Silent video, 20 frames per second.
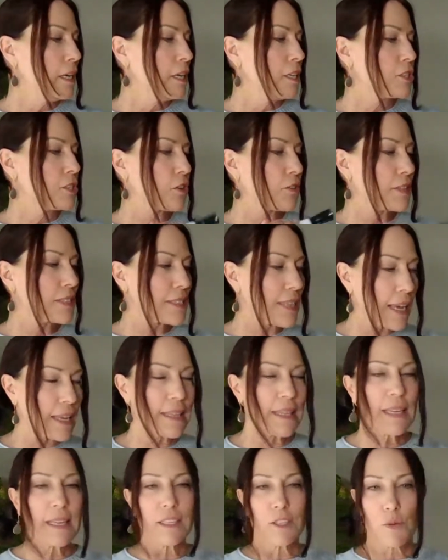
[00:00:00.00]
So the
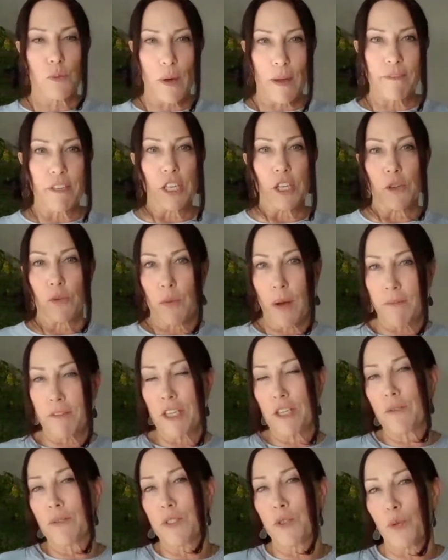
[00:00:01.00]
second thing is revenue.
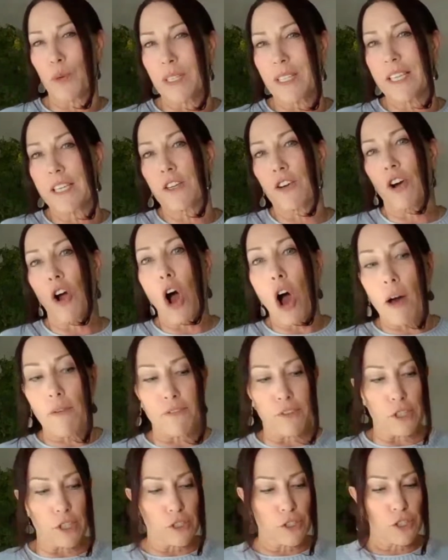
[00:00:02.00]
Revenue is really your
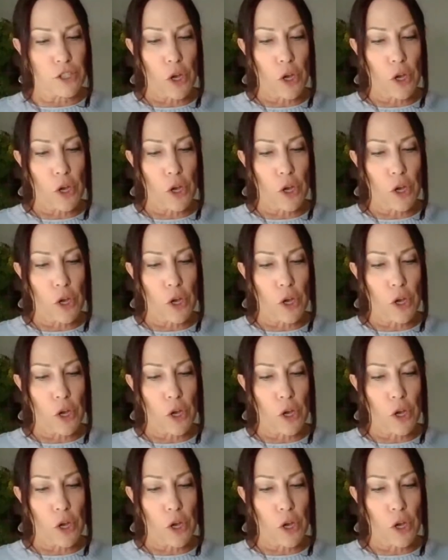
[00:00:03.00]
offers.